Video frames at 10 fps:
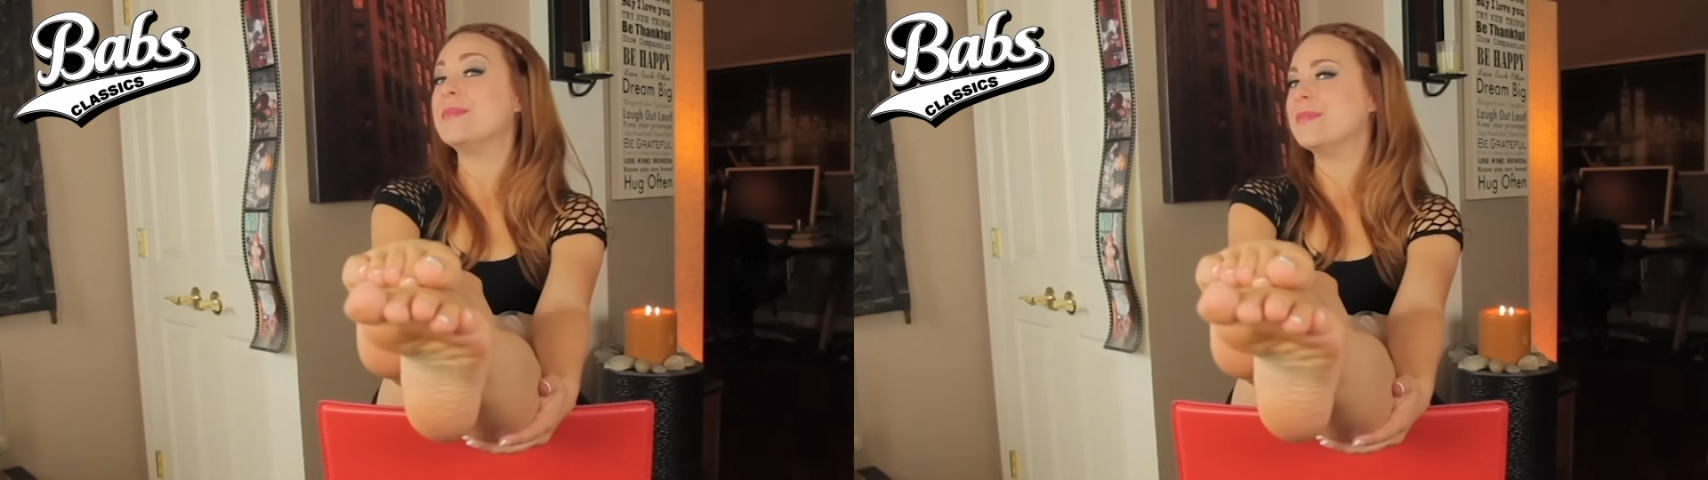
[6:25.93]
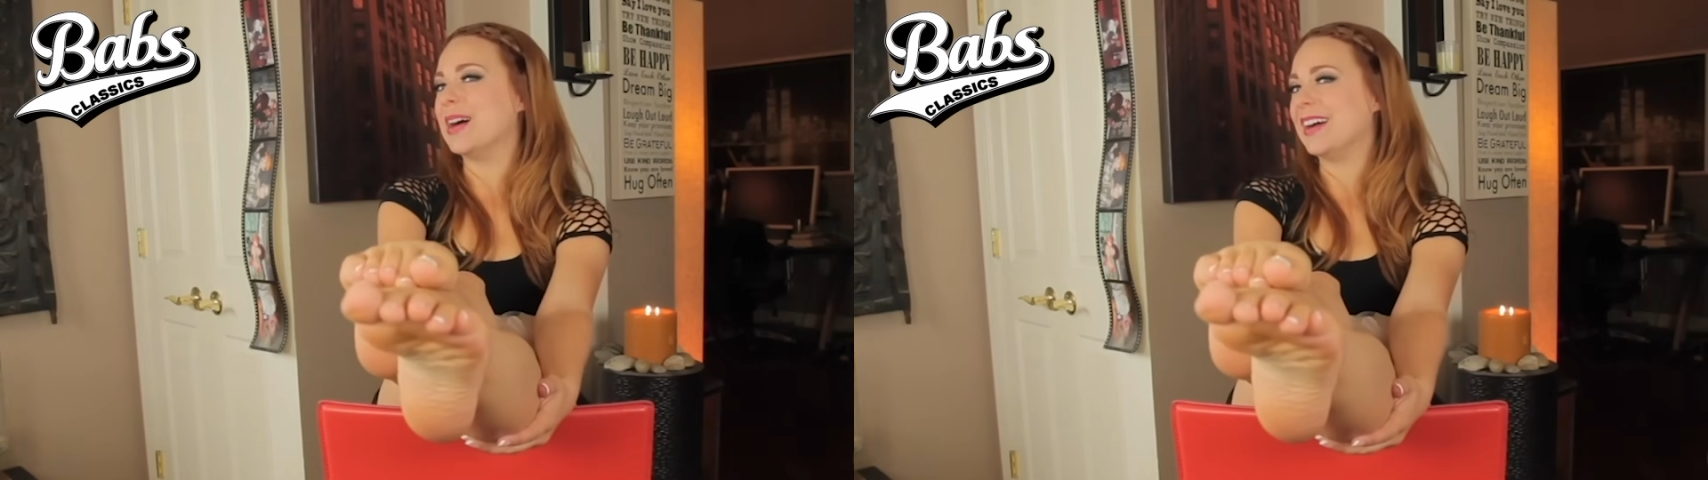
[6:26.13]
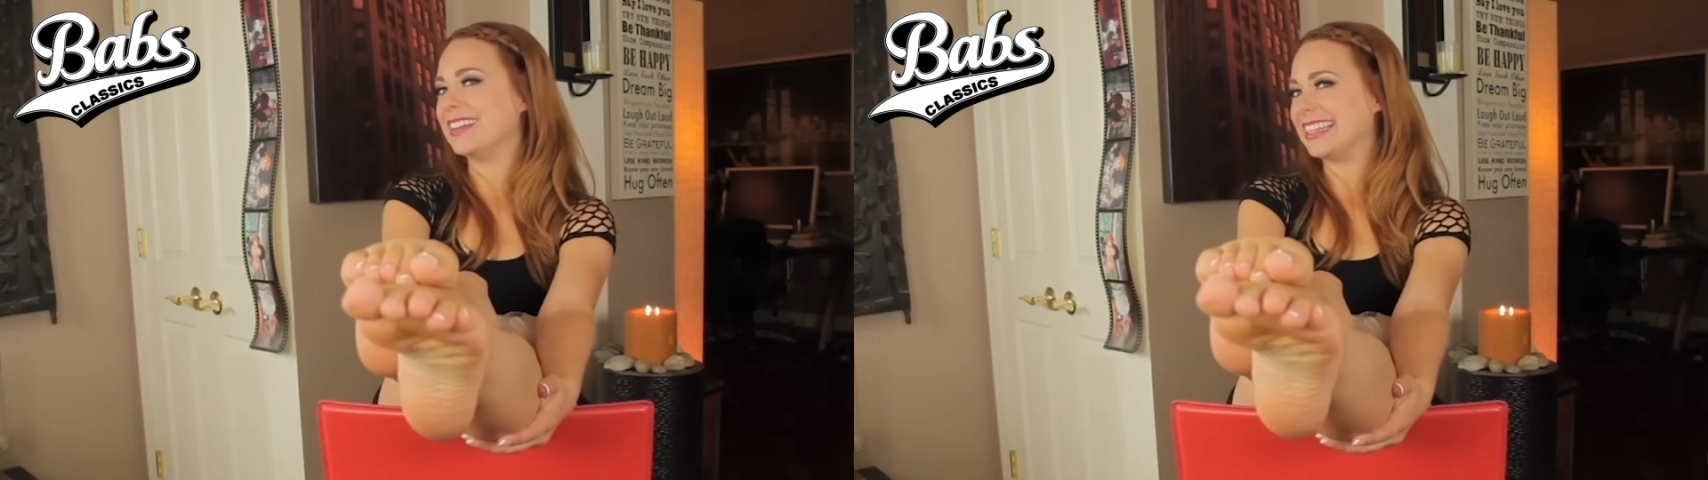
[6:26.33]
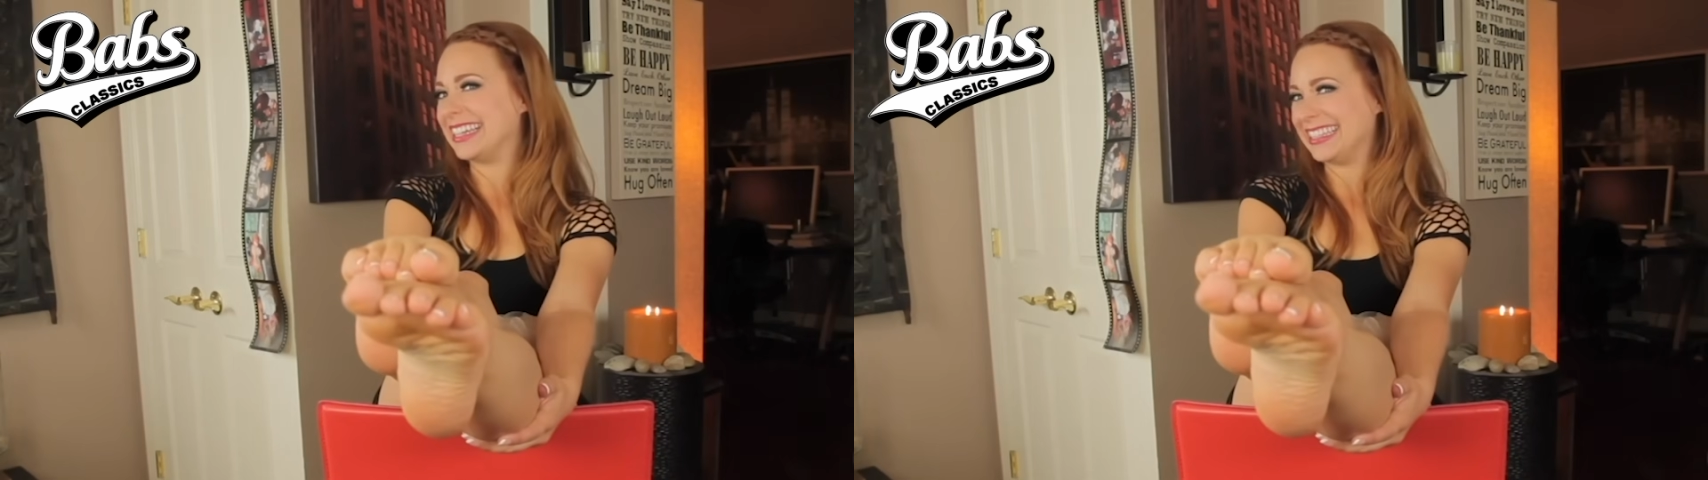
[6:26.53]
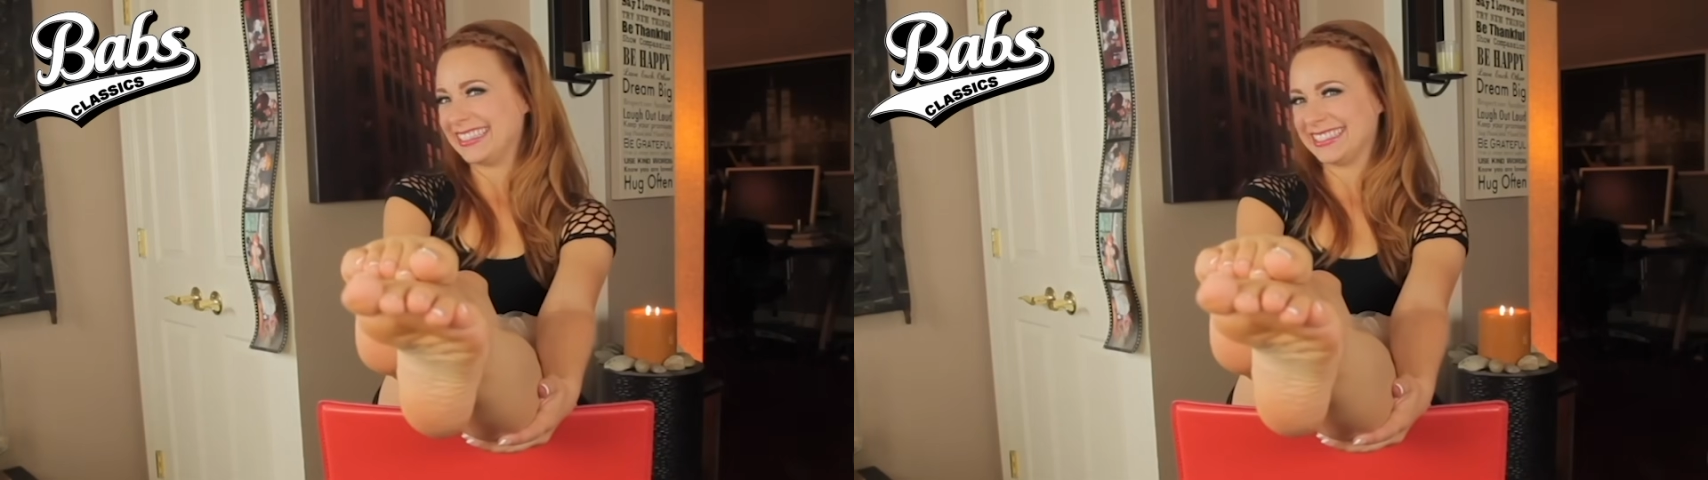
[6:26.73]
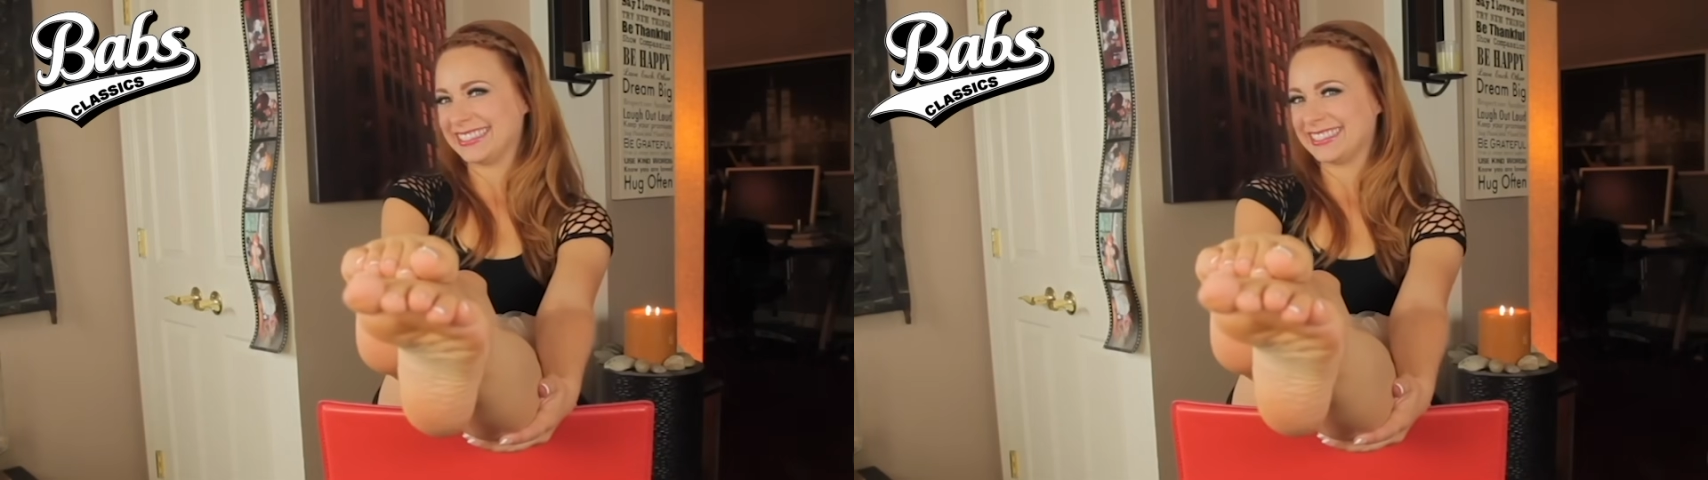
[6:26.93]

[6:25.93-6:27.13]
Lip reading: Marlon.